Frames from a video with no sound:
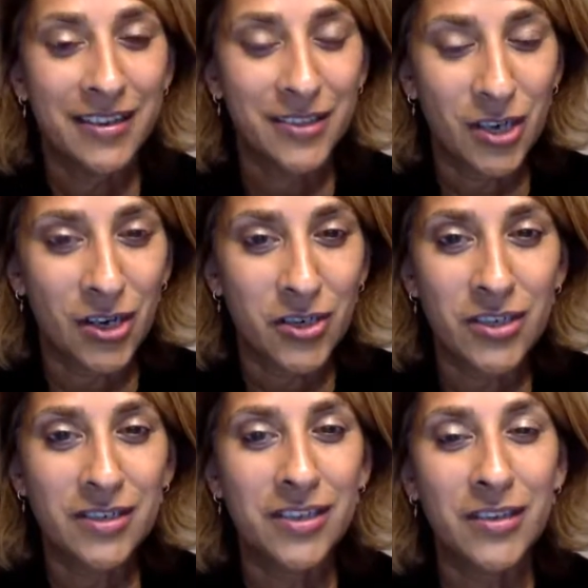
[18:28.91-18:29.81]
darn
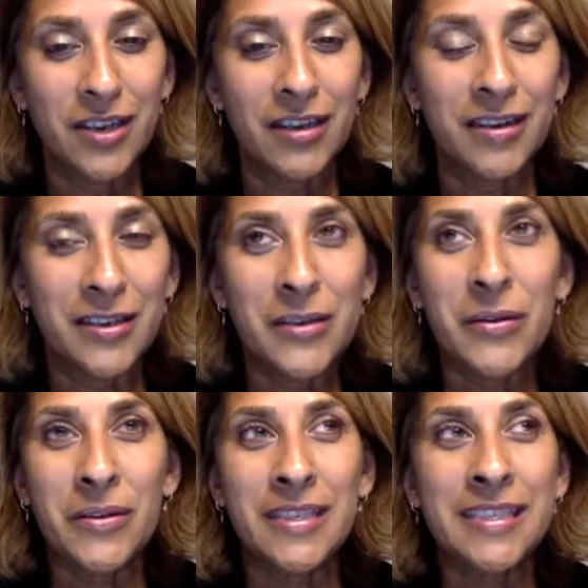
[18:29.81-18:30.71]
good
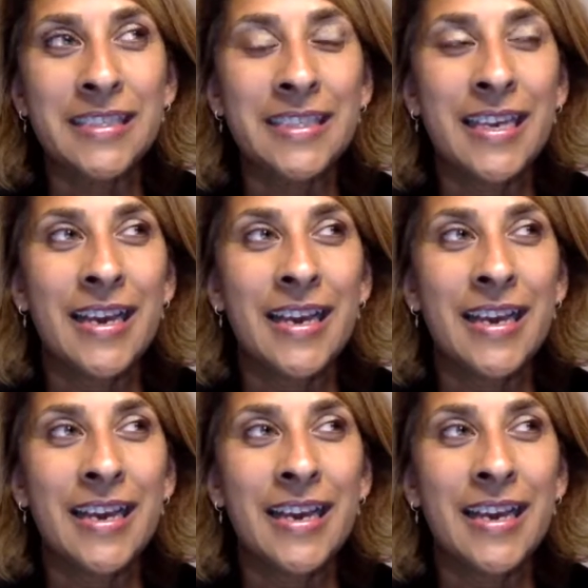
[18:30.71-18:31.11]
cannolis.